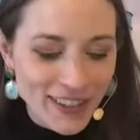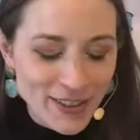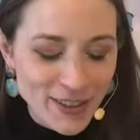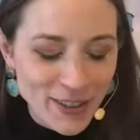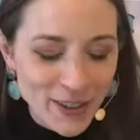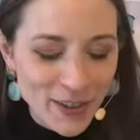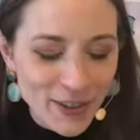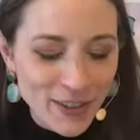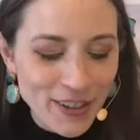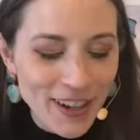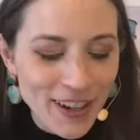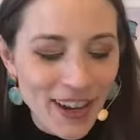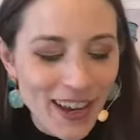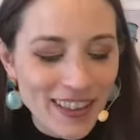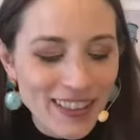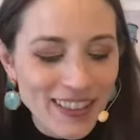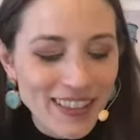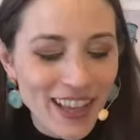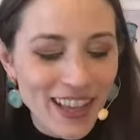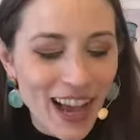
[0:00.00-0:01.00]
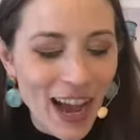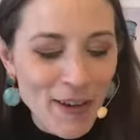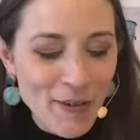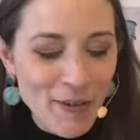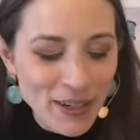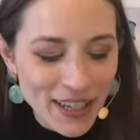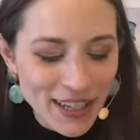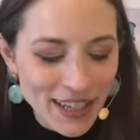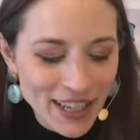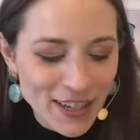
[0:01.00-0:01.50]
So I
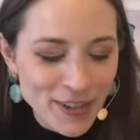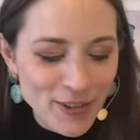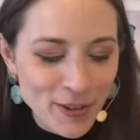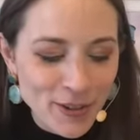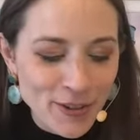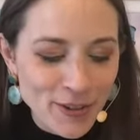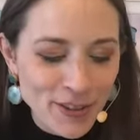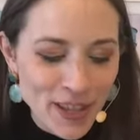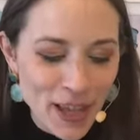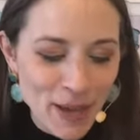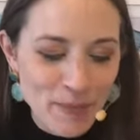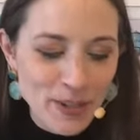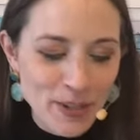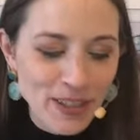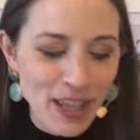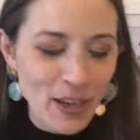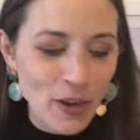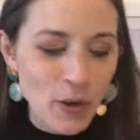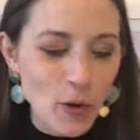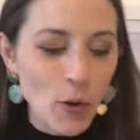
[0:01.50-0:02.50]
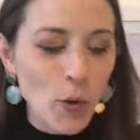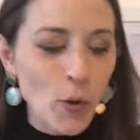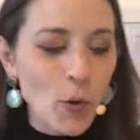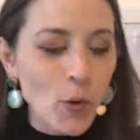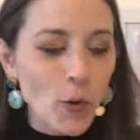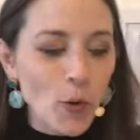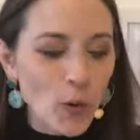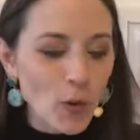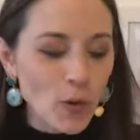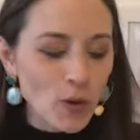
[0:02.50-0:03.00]
want to introduce them to like
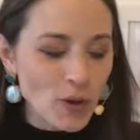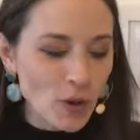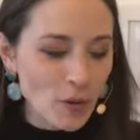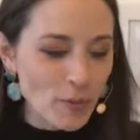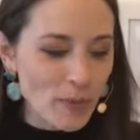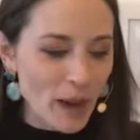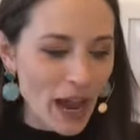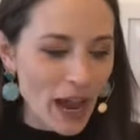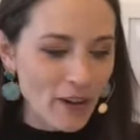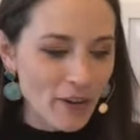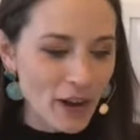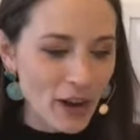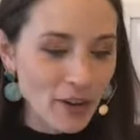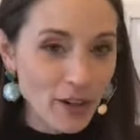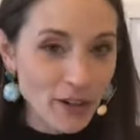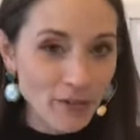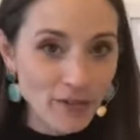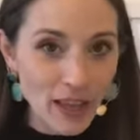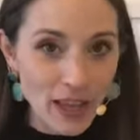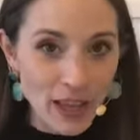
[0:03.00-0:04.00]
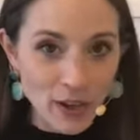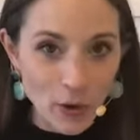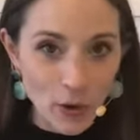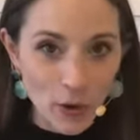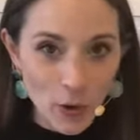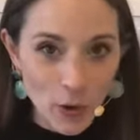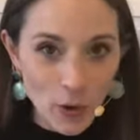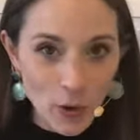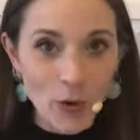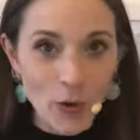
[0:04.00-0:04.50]
who your background of like
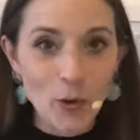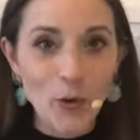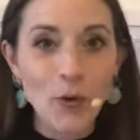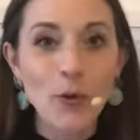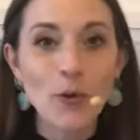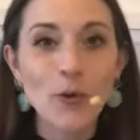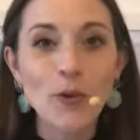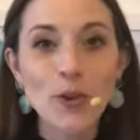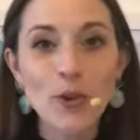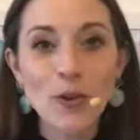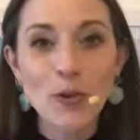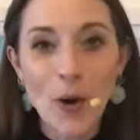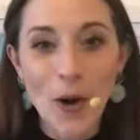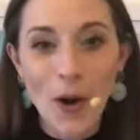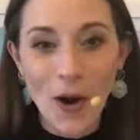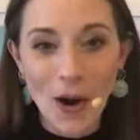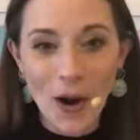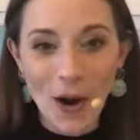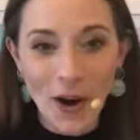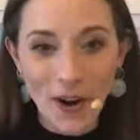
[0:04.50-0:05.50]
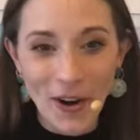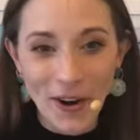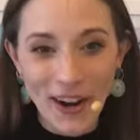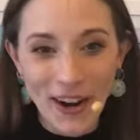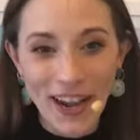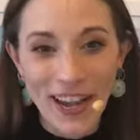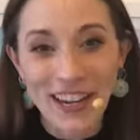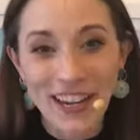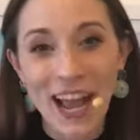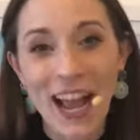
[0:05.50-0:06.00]
who you are
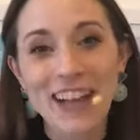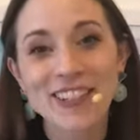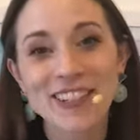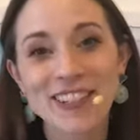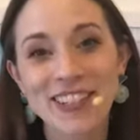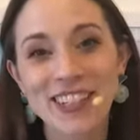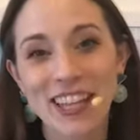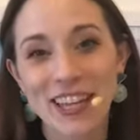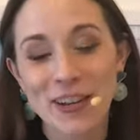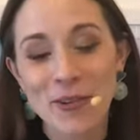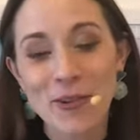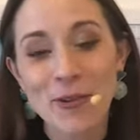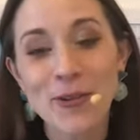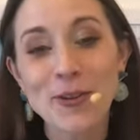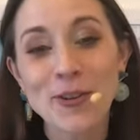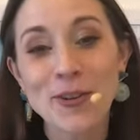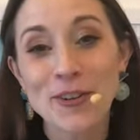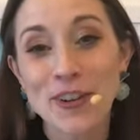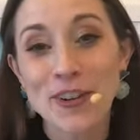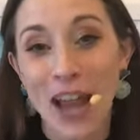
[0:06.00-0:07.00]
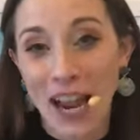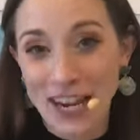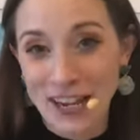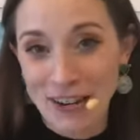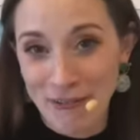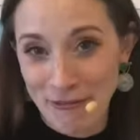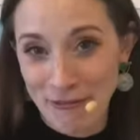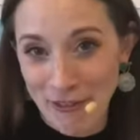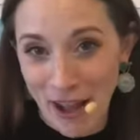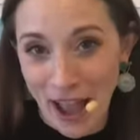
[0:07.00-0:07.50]
and actually like who your 9
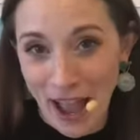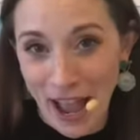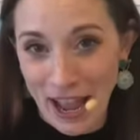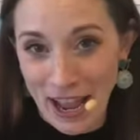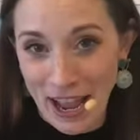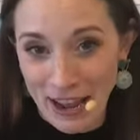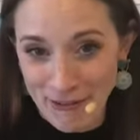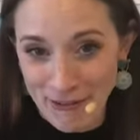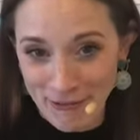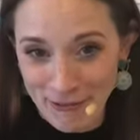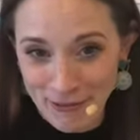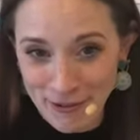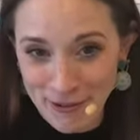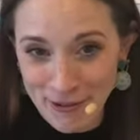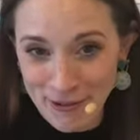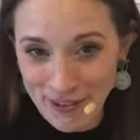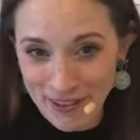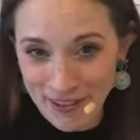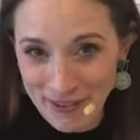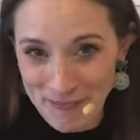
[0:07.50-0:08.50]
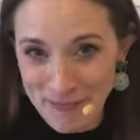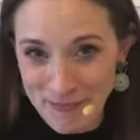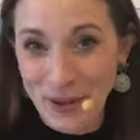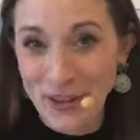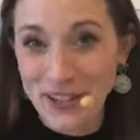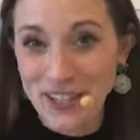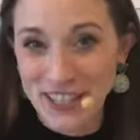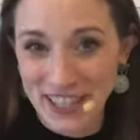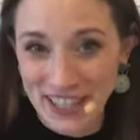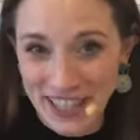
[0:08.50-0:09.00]
to 5
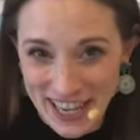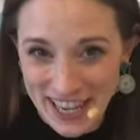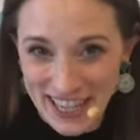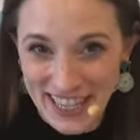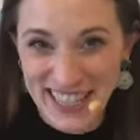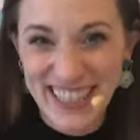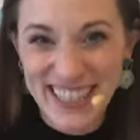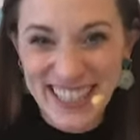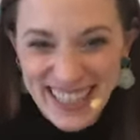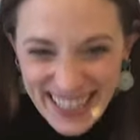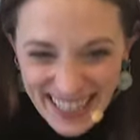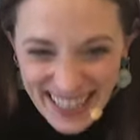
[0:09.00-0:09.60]
person is.